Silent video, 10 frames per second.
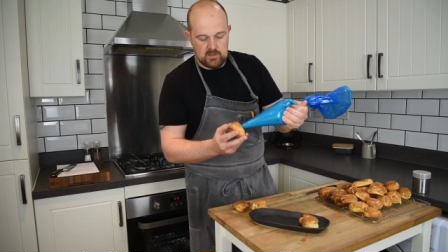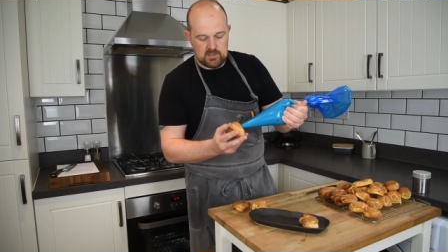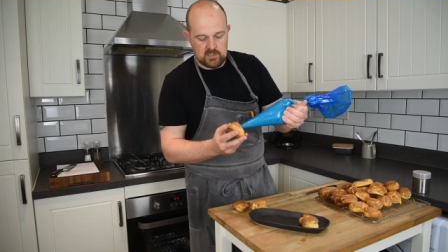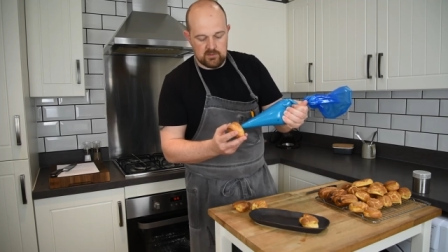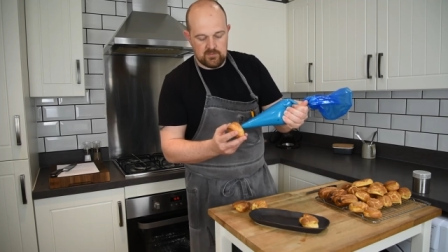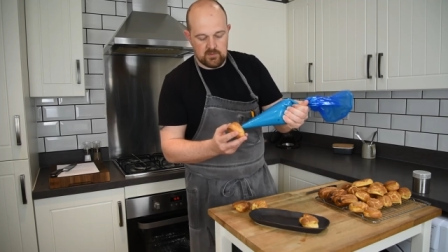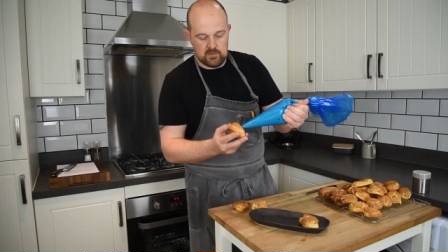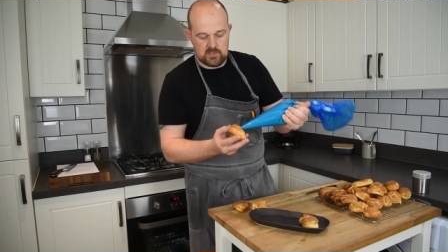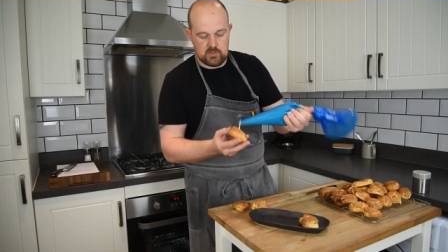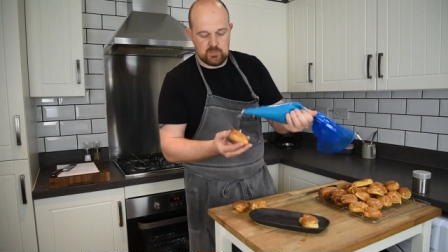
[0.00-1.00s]
till it
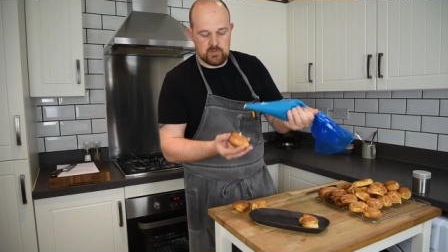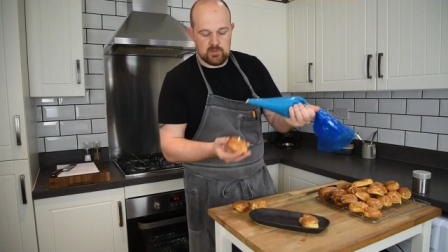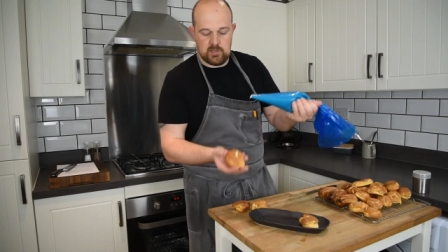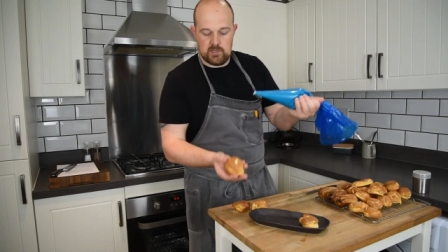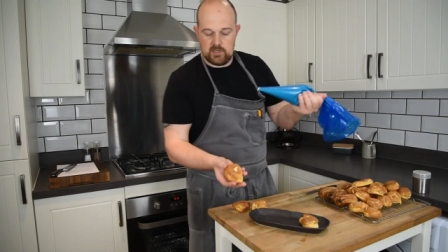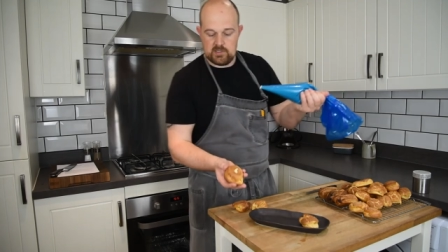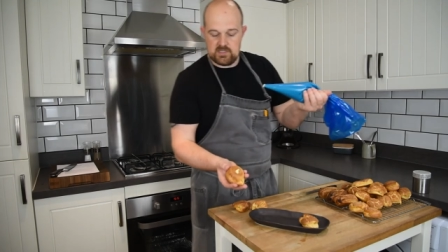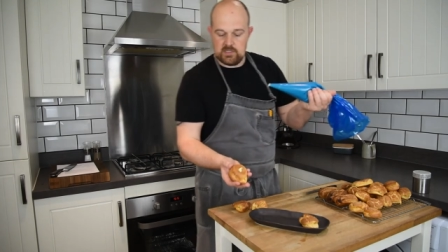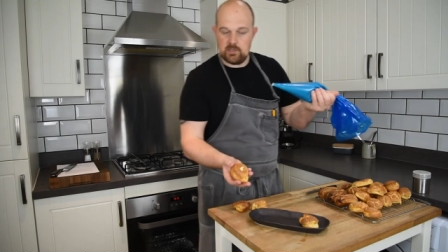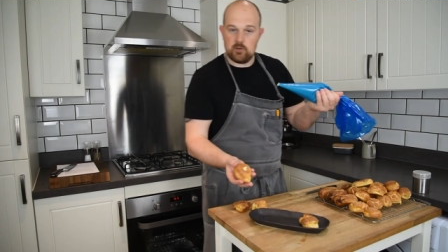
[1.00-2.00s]
fills up and you can
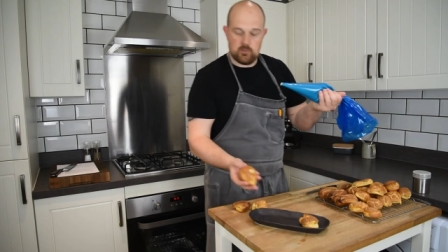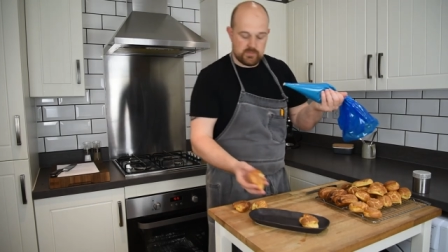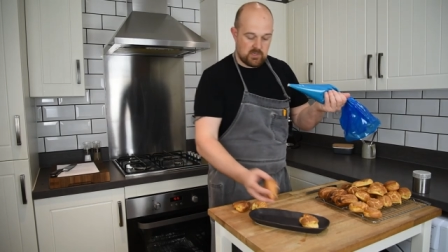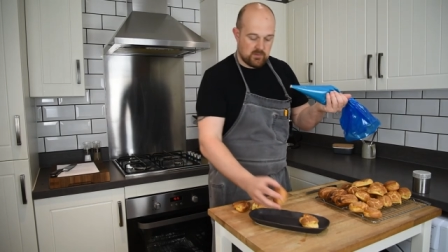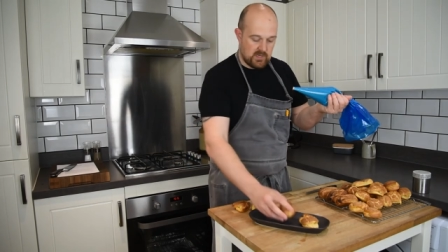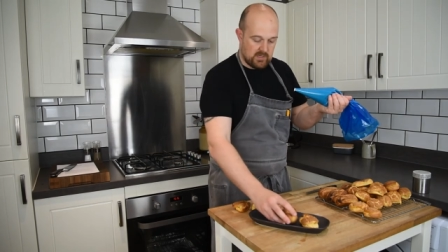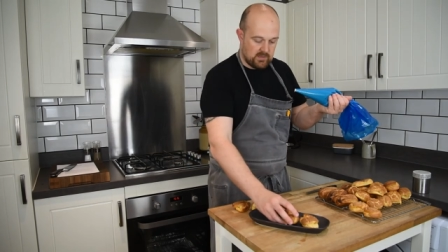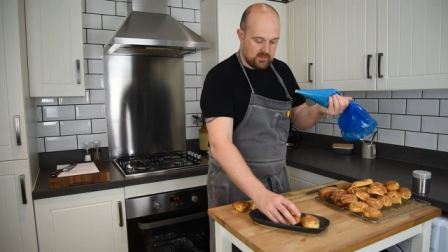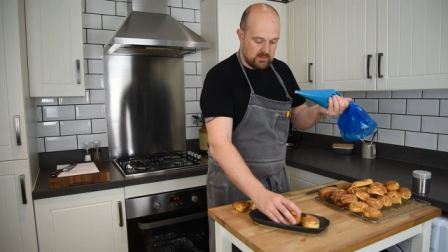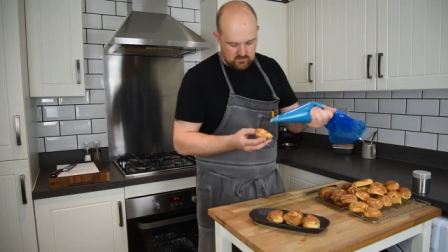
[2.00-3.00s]
see it comes out the end
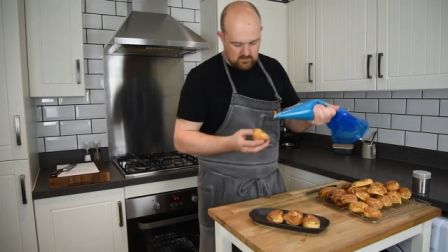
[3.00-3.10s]
there.